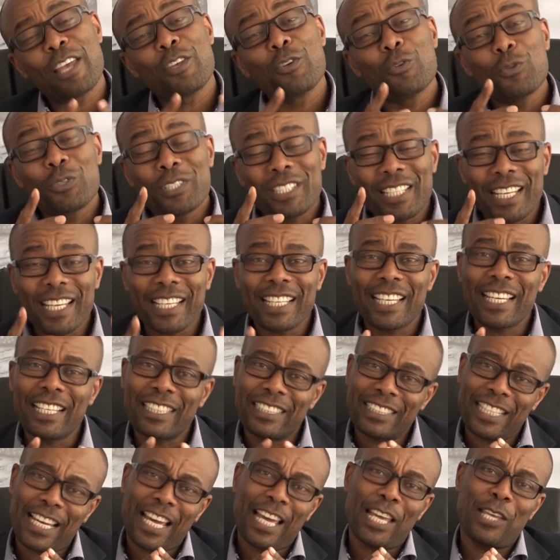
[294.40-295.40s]
Are you
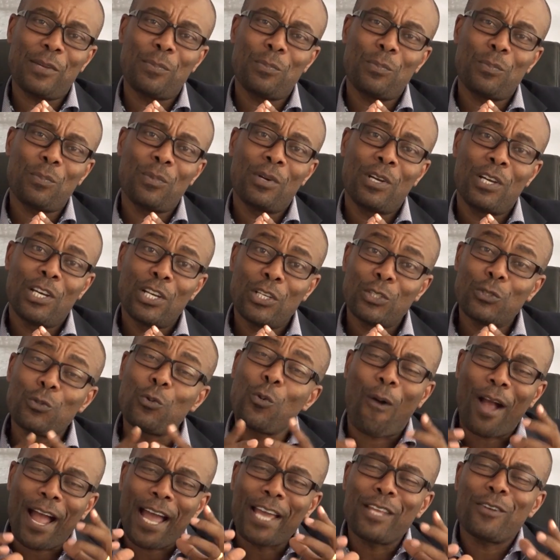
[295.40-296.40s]
taking time
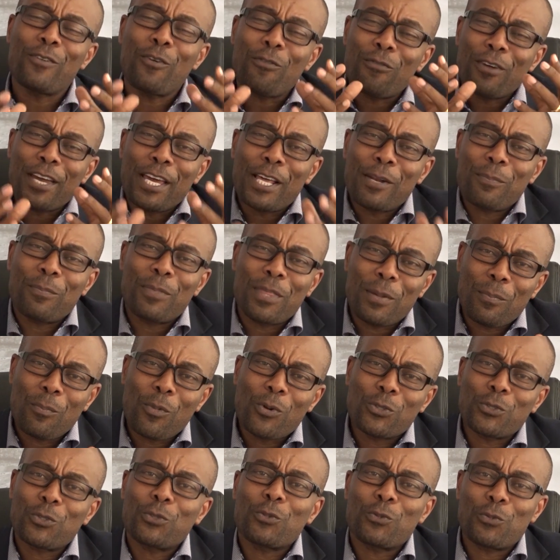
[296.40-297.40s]
or kind of help
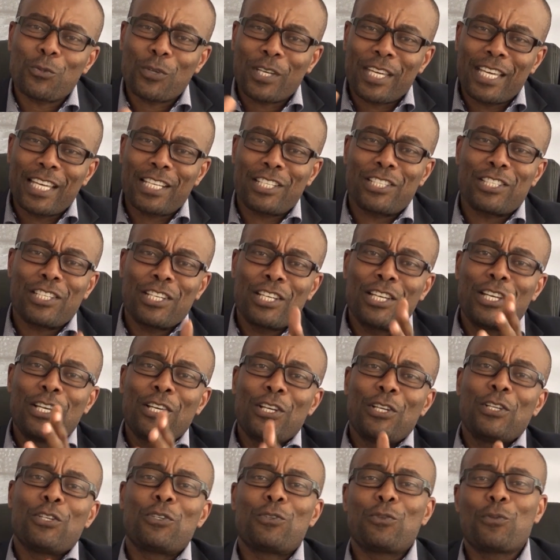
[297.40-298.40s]
them also to get
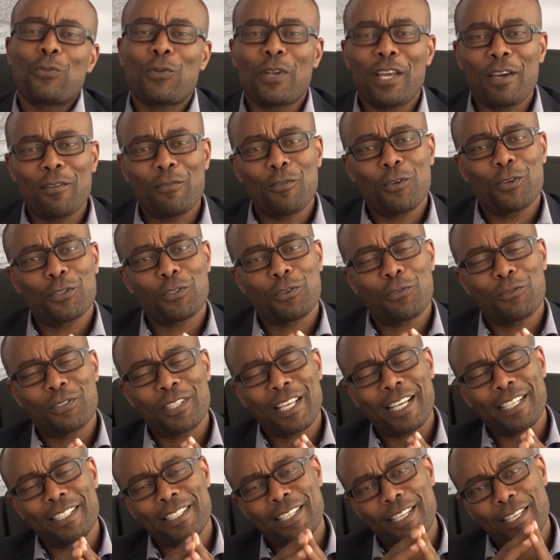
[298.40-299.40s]
to levels
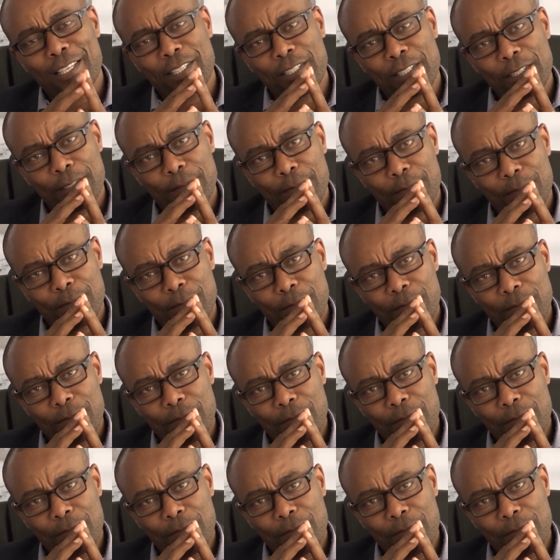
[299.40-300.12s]
of success.